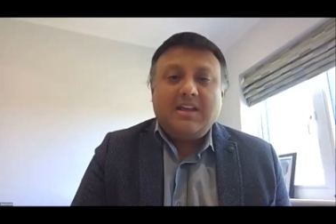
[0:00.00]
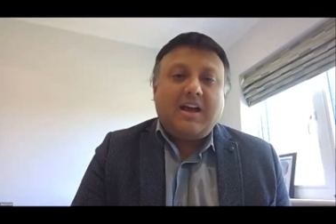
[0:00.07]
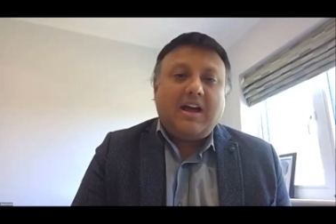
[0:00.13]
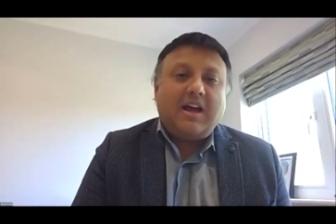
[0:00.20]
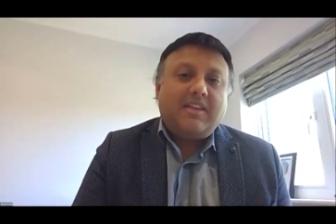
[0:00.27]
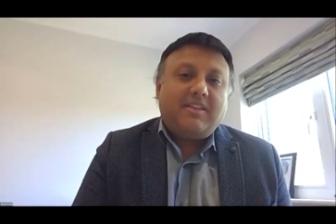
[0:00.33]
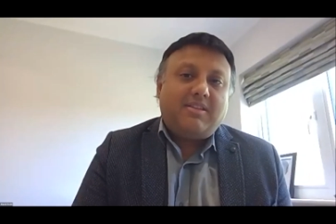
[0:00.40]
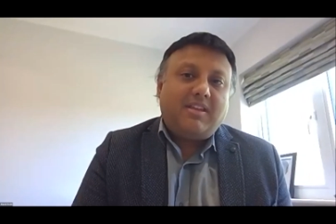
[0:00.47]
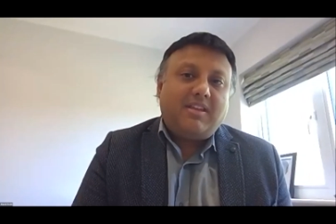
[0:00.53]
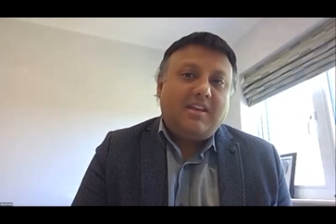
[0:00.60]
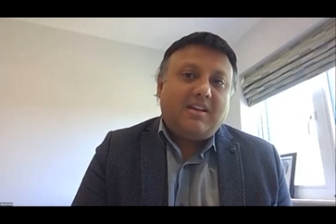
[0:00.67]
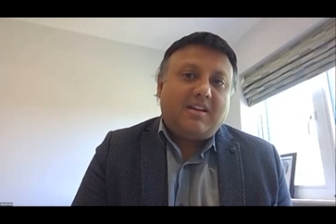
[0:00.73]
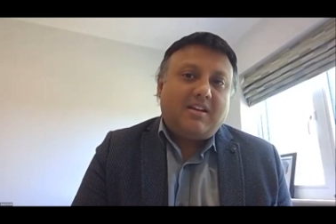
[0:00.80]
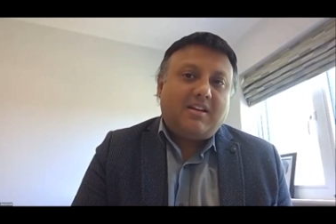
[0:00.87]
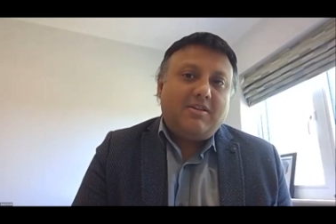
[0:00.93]
I
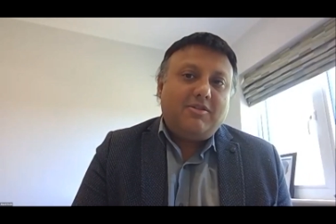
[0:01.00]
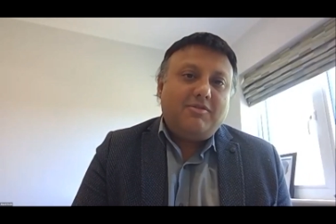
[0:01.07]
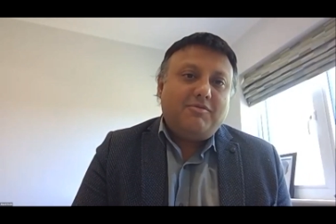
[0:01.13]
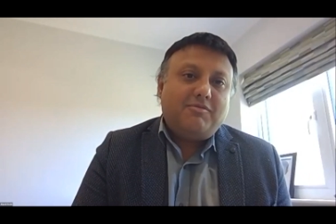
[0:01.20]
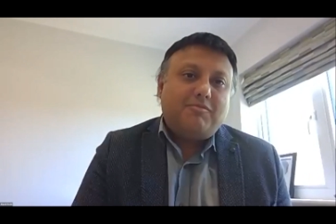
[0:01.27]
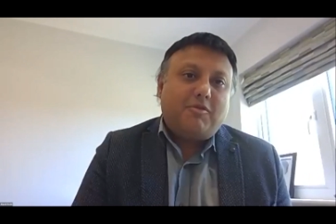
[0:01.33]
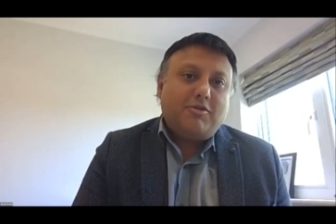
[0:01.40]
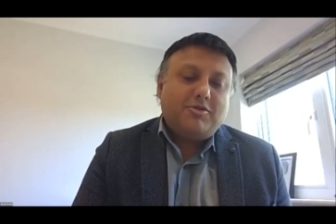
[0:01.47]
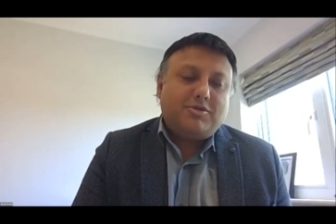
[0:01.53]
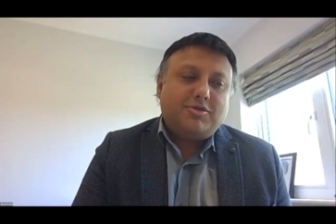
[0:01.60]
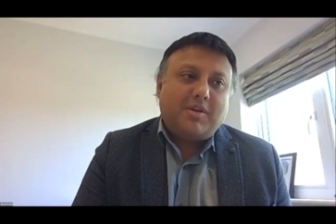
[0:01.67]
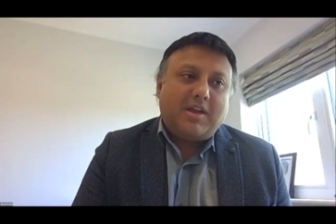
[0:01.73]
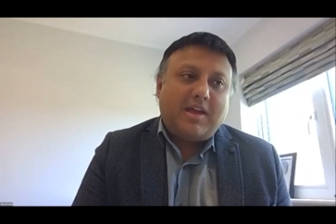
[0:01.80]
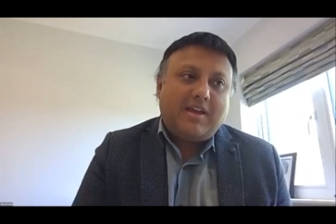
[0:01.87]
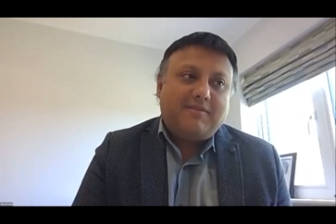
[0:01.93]
think you want to
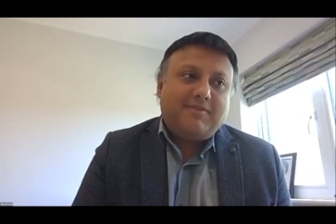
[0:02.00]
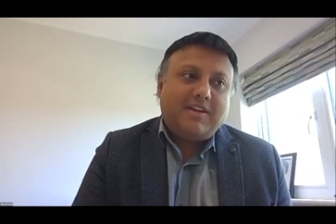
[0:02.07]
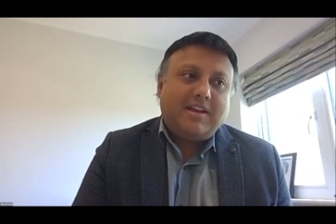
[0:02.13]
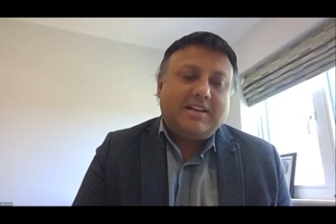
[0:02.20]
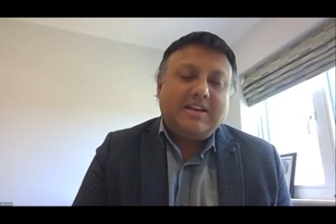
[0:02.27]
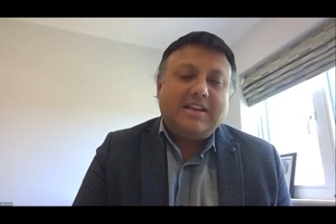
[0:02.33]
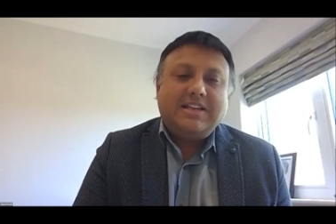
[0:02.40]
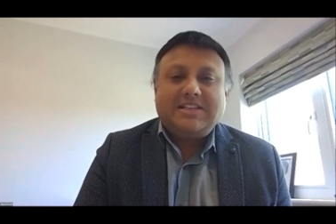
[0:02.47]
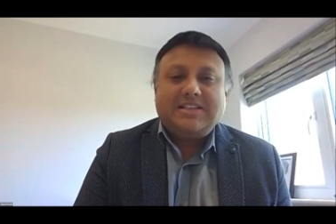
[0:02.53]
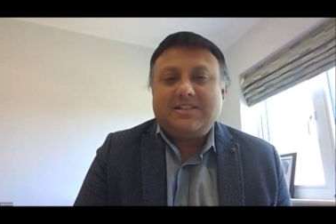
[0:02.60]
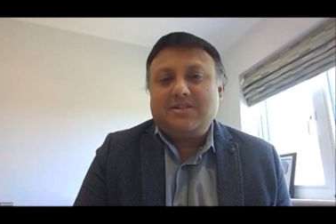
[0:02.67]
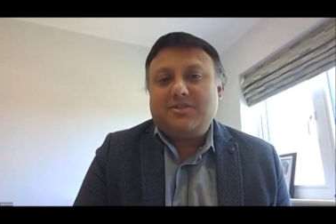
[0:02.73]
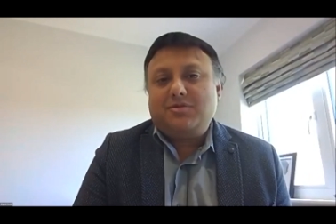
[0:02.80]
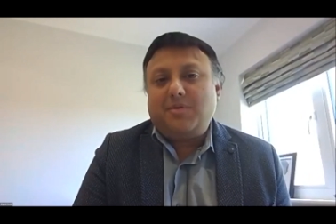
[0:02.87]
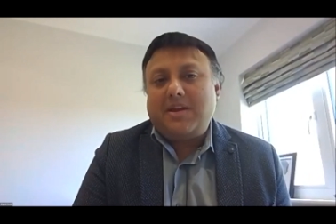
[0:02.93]
have at least
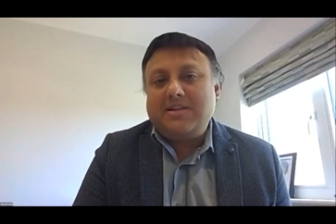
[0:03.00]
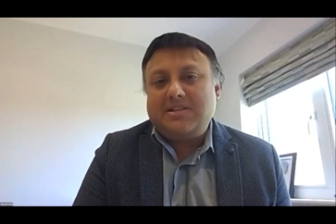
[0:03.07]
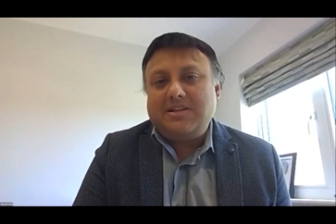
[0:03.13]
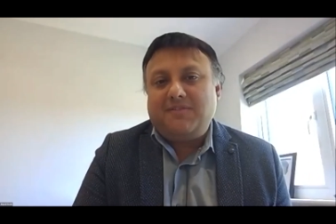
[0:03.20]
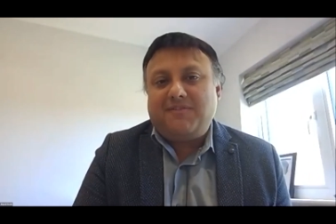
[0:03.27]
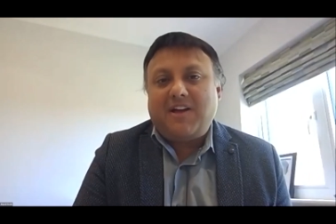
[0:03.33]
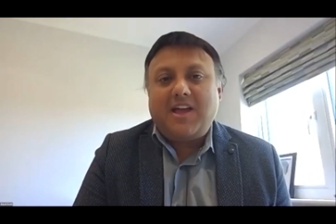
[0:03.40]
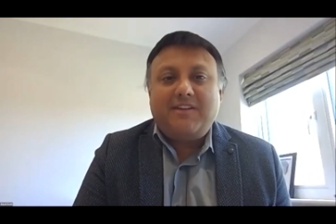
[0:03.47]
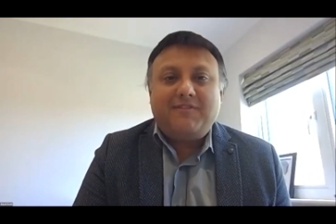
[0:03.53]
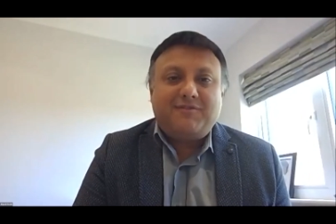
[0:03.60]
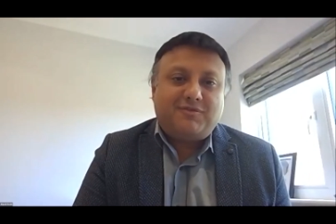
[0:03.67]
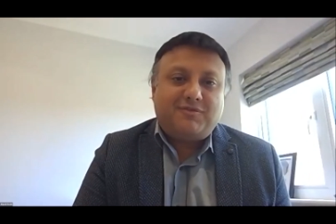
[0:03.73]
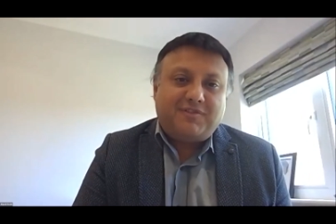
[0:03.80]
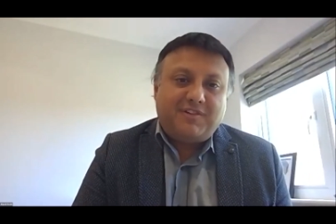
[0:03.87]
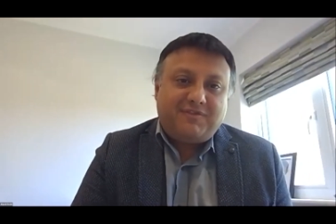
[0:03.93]
25
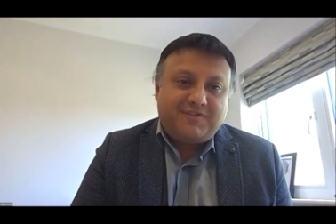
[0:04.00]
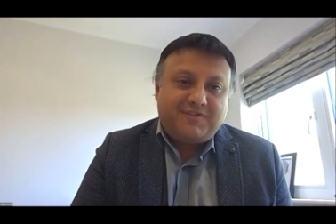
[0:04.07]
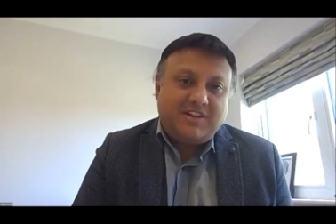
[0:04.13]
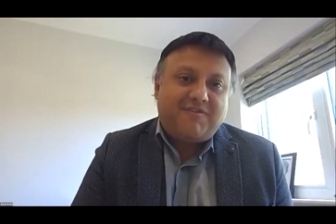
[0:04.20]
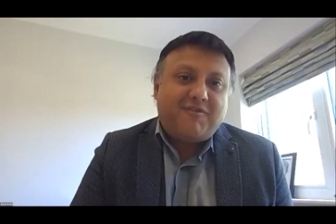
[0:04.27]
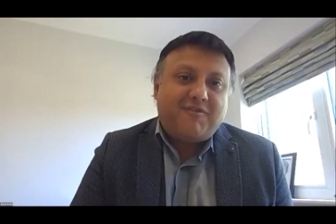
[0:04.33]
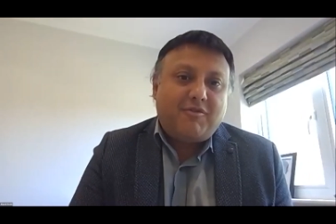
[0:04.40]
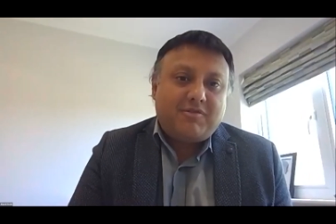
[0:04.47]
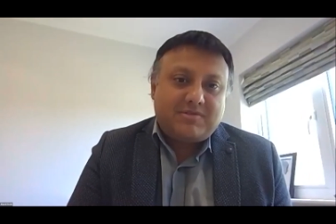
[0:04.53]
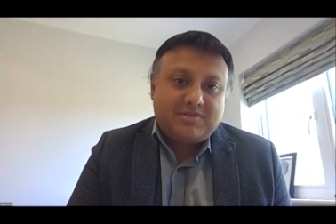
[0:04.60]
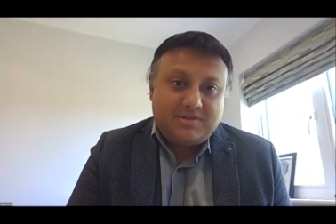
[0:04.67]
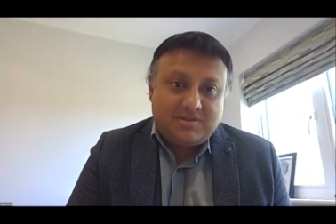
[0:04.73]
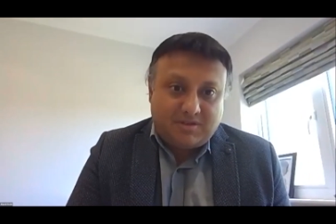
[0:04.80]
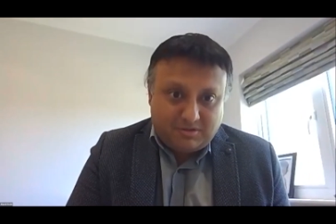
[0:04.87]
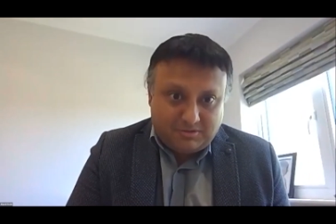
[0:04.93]
to 50
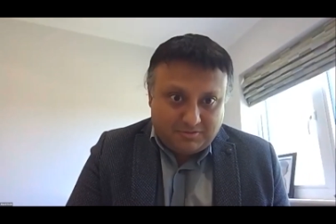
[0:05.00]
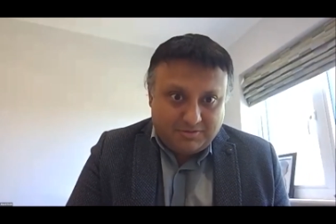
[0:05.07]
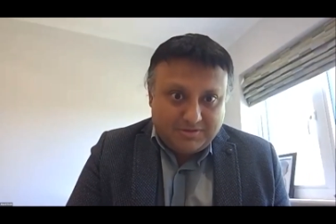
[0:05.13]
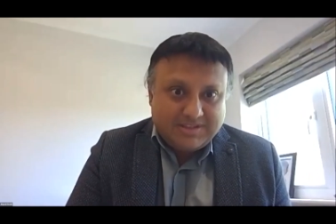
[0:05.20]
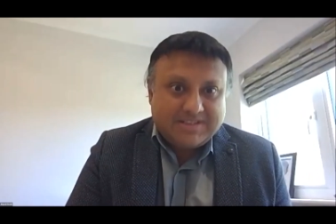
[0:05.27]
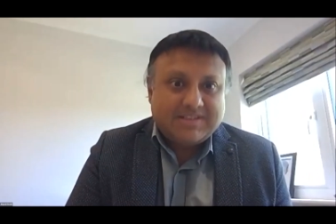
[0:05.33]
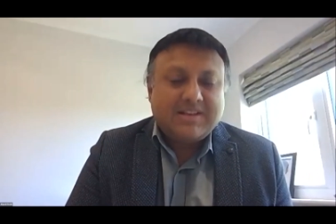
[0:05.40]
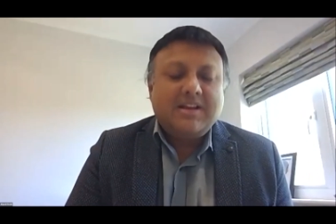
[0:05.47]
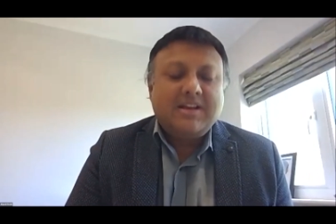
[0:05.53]
frozen thaws